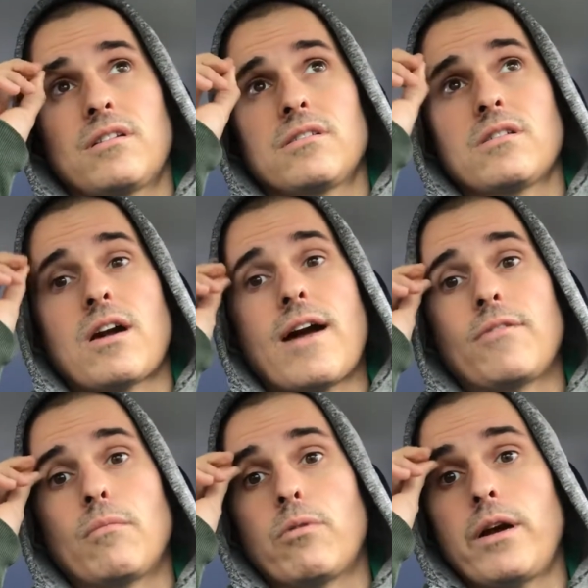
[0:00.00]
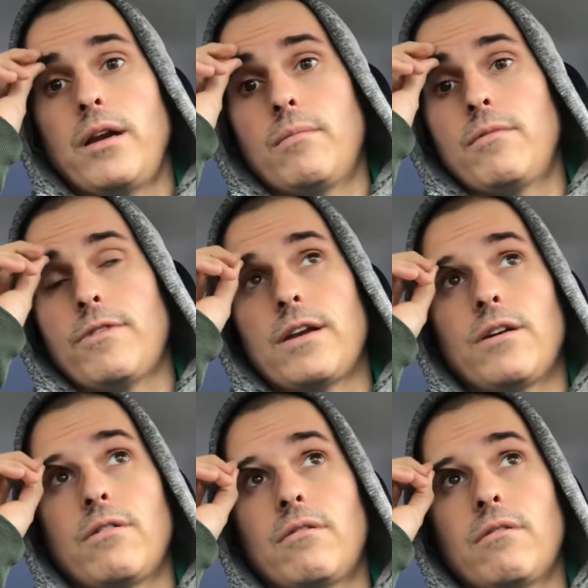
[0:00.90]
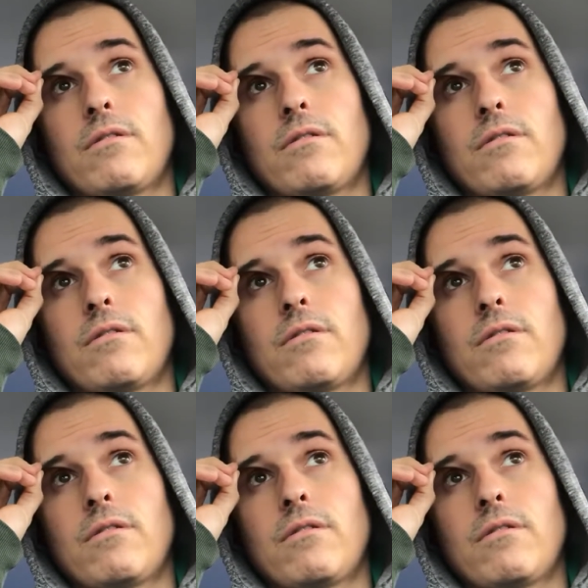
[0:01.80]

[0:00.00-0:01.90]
Start having to braid them if I don't.